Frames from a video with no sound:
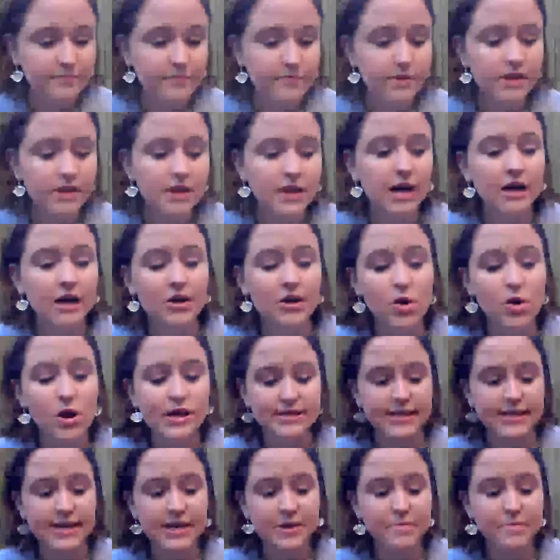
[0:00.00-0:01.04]
Okay,
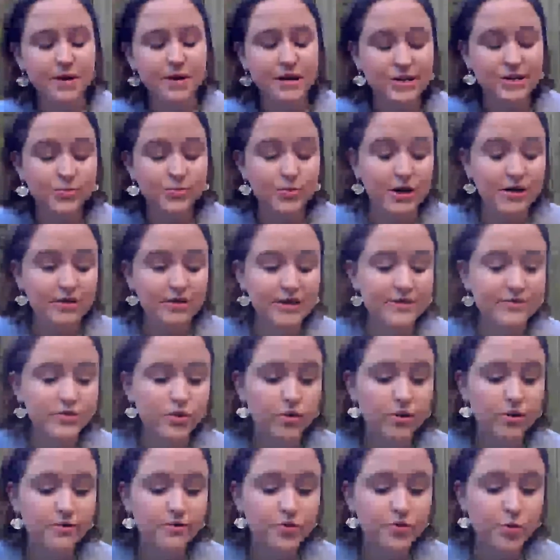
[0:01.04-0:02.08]
second biggest wildlife
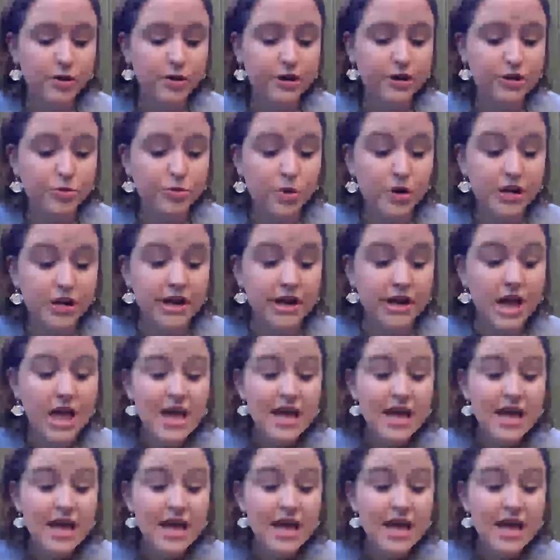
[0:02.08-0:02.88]
story of 2020